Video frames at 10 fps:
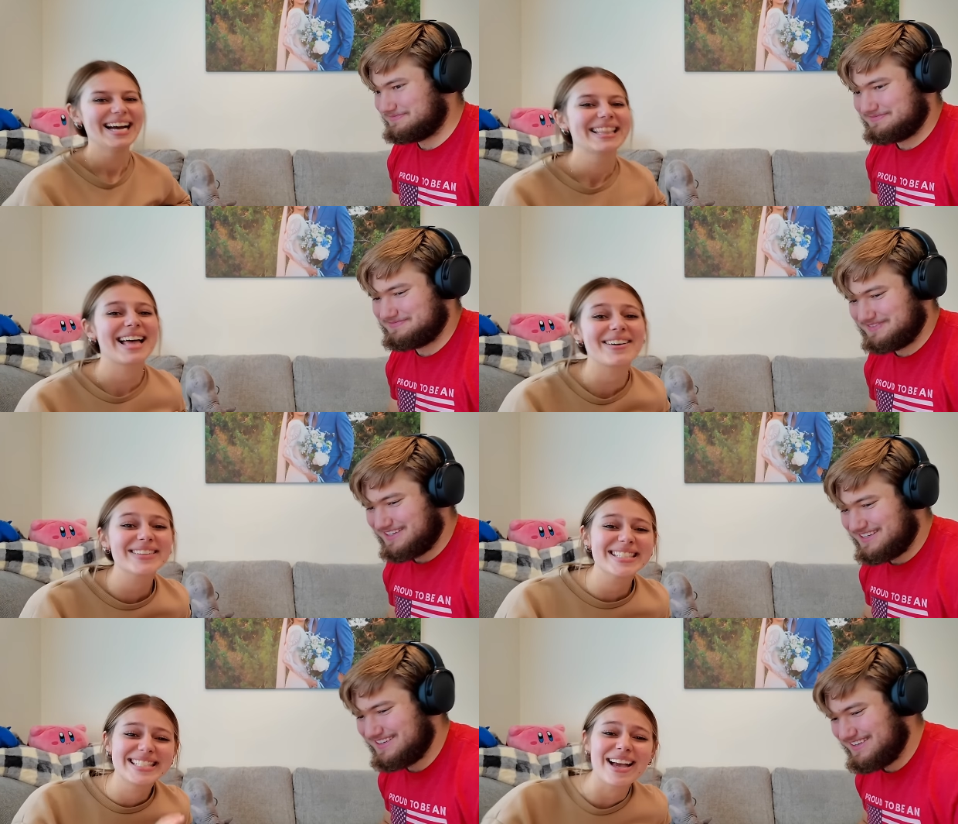
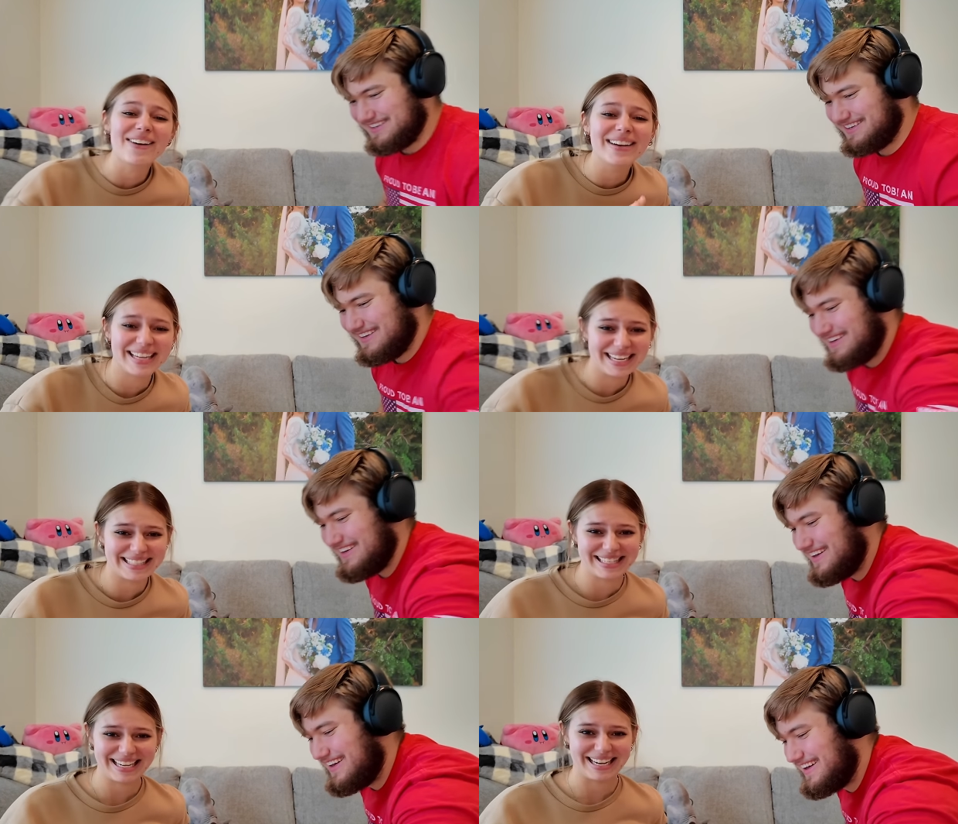Speaker 1: was so
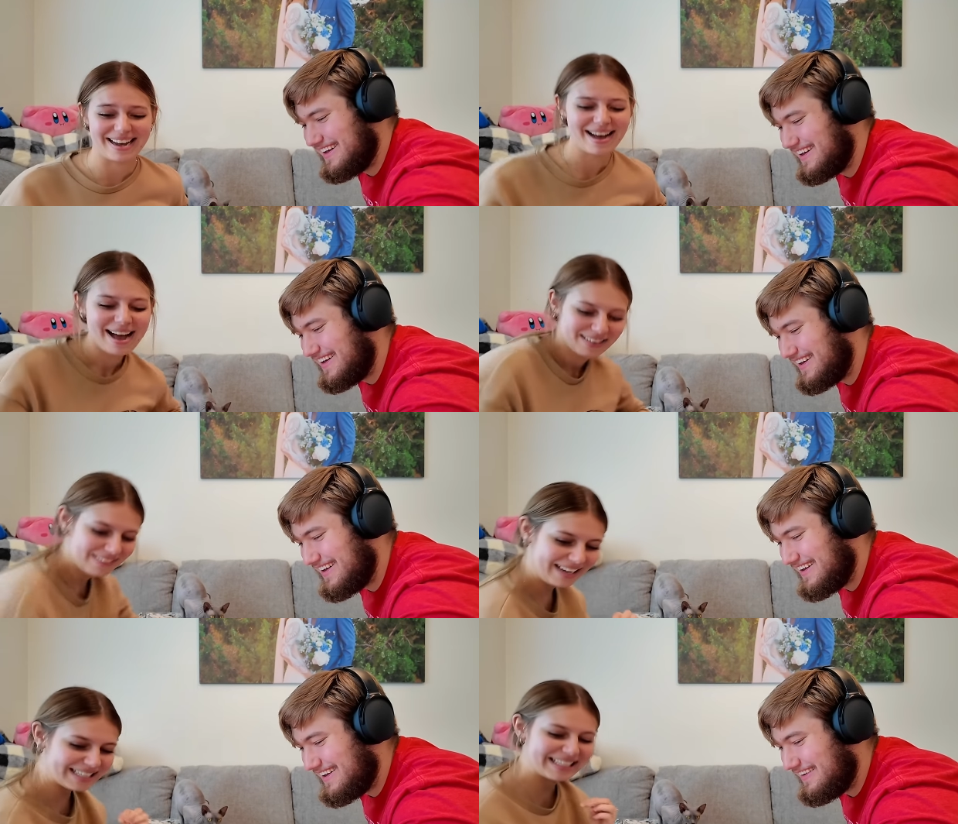easy! Why
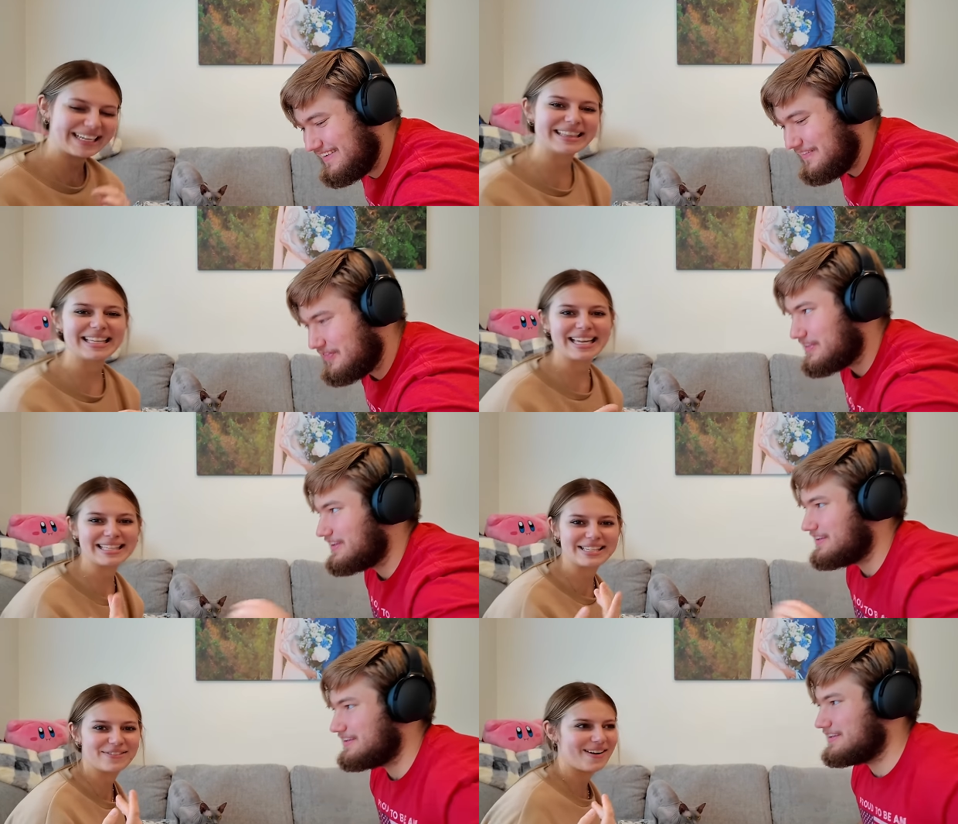did he get the
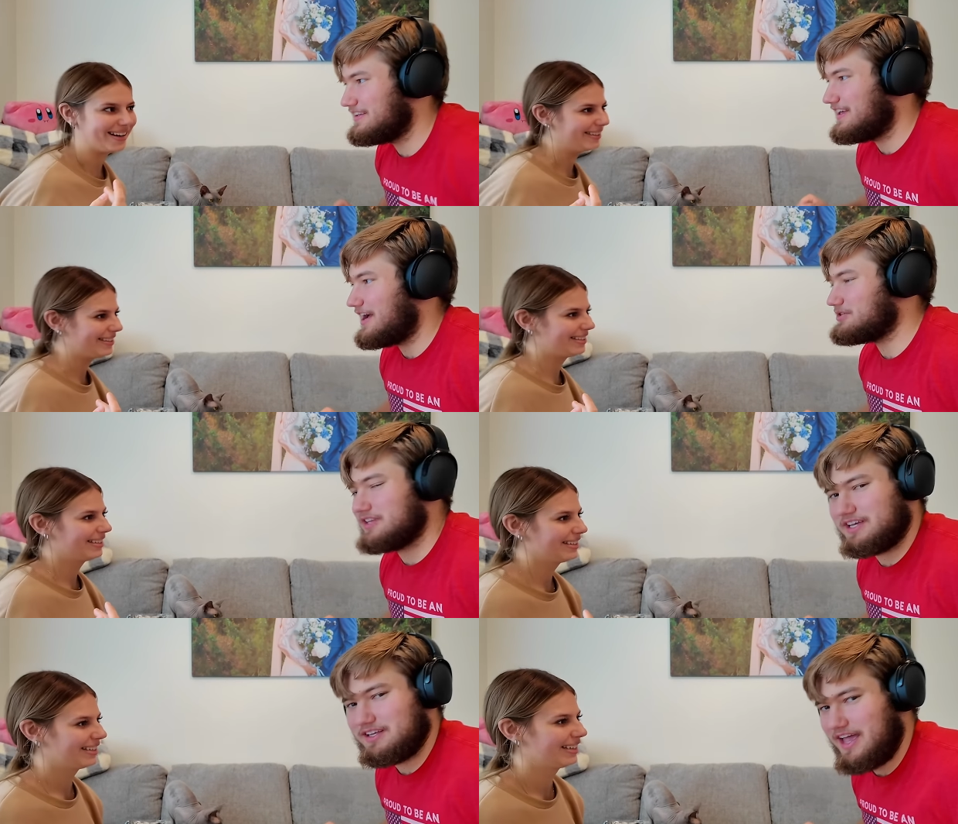easy one? I
Speaker 2: was
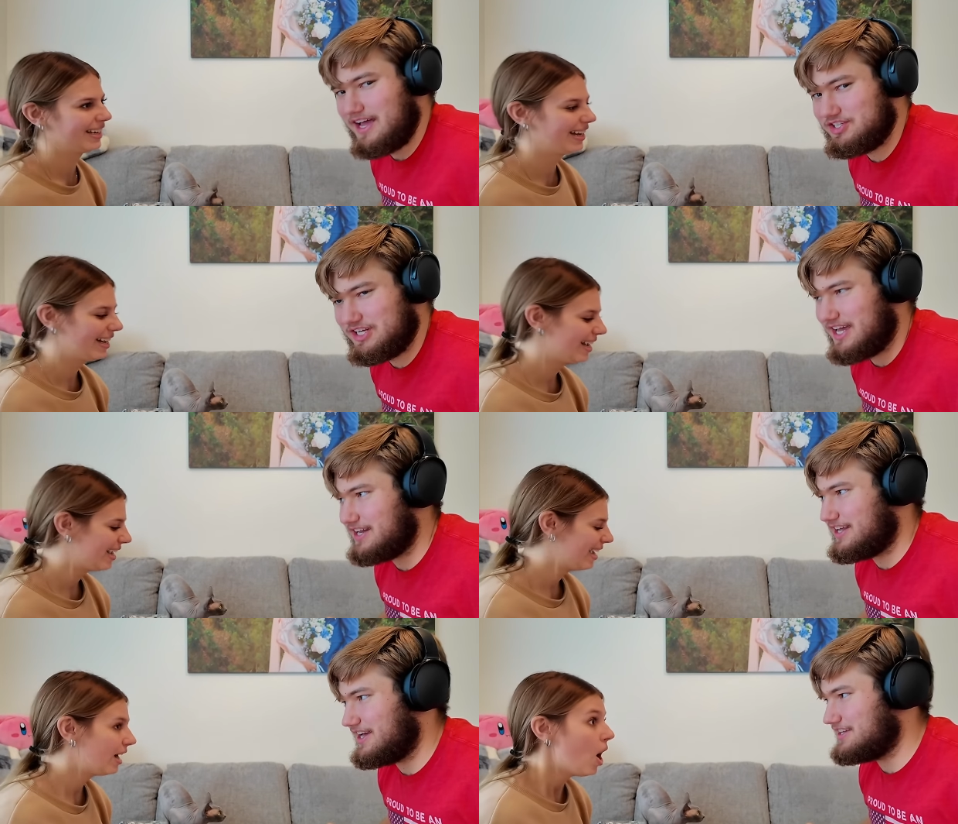like,
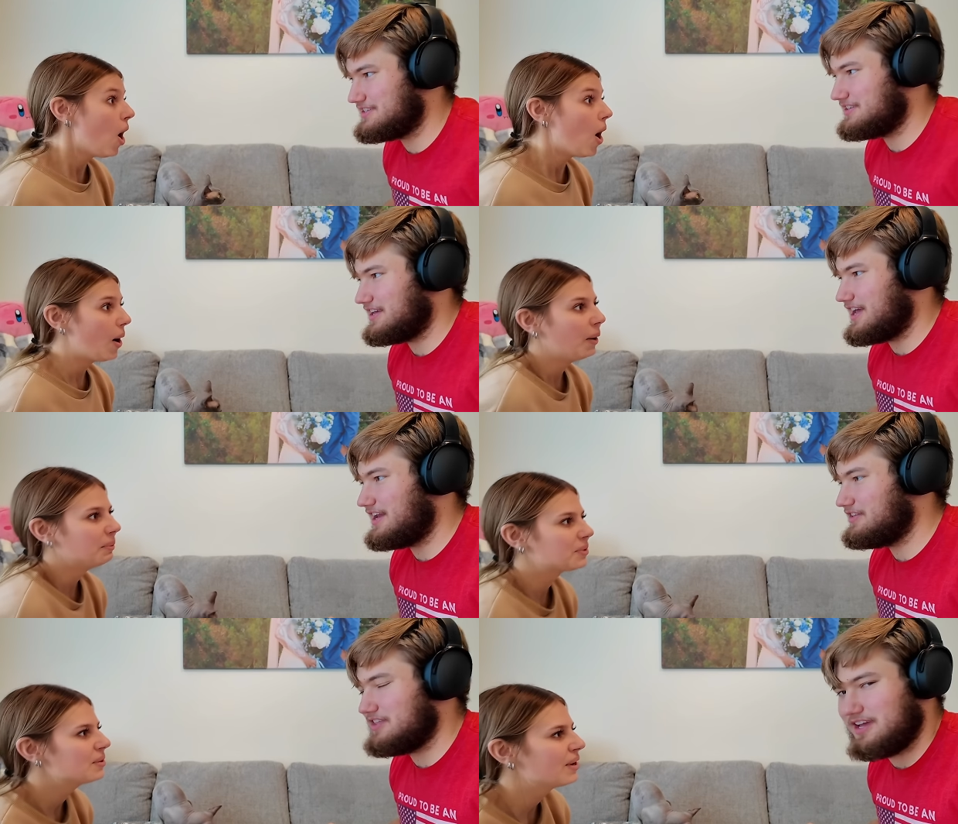educated guess,
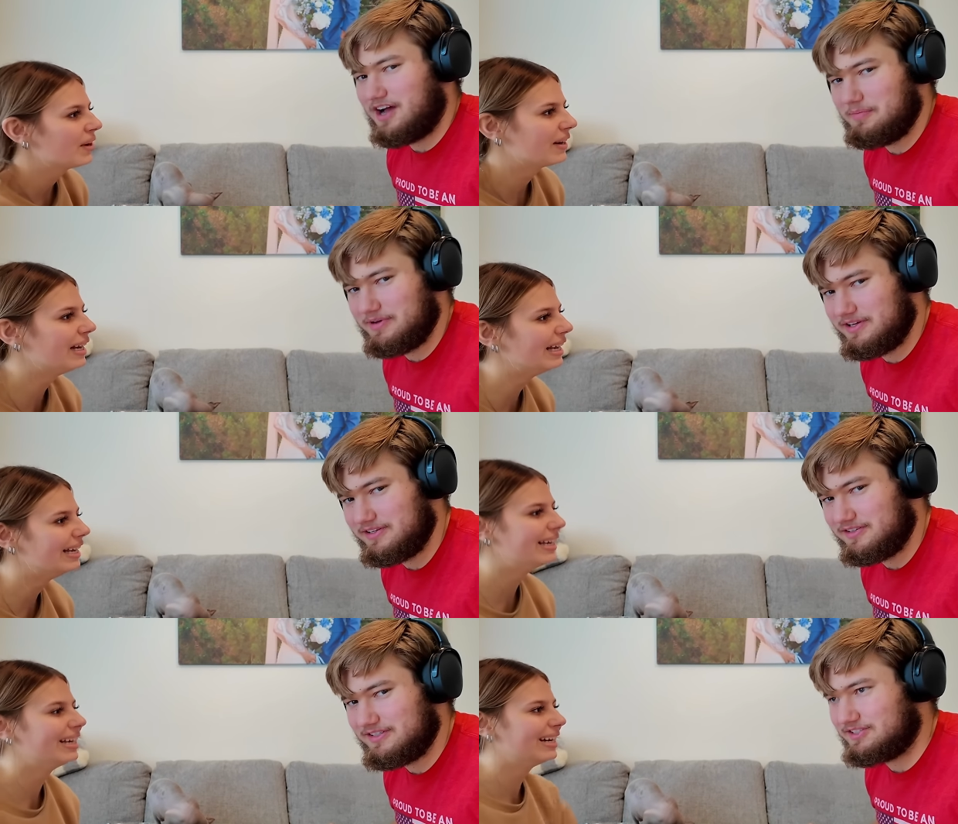anything up a
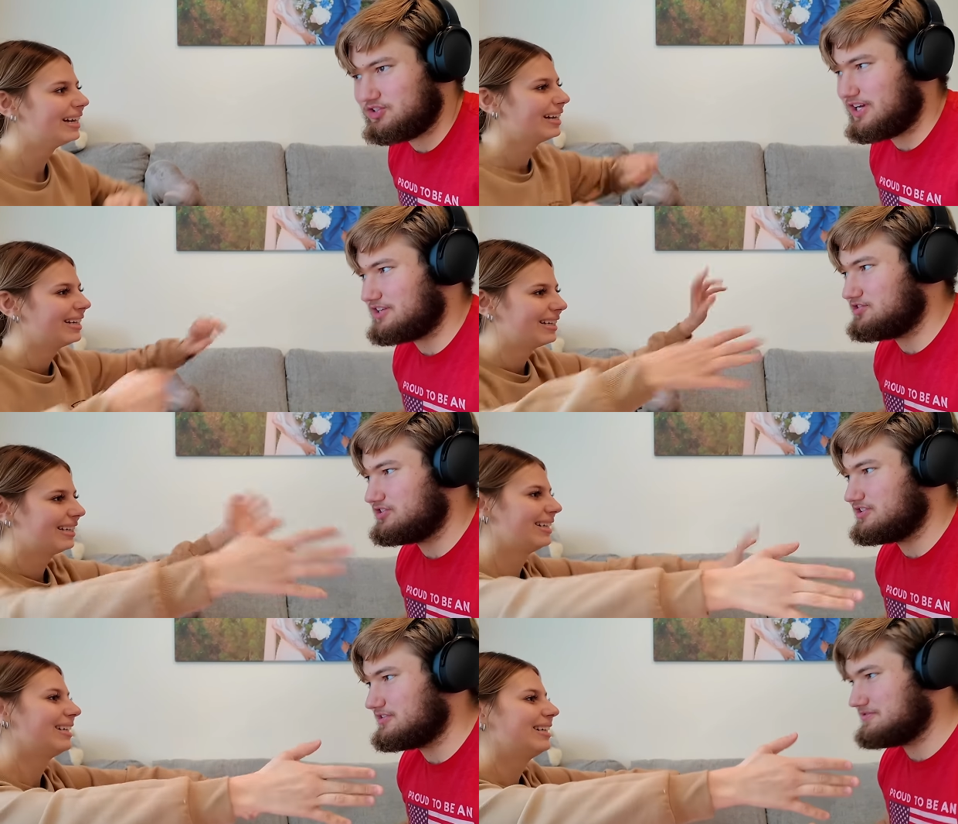hill is Jack and
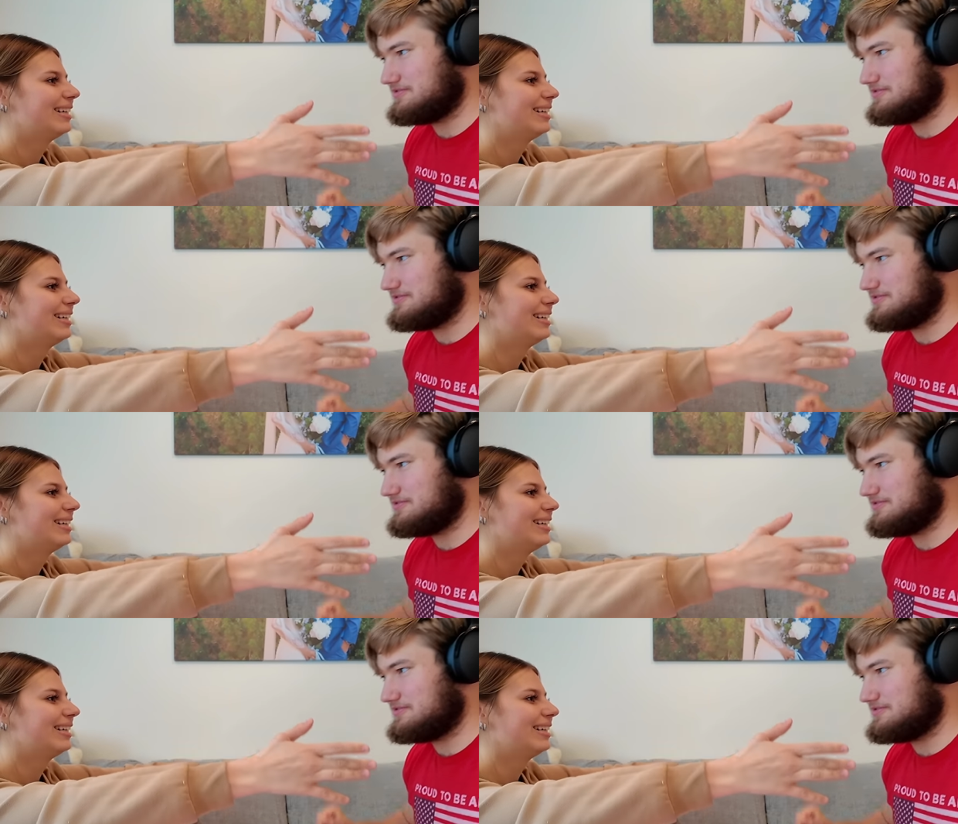Joe.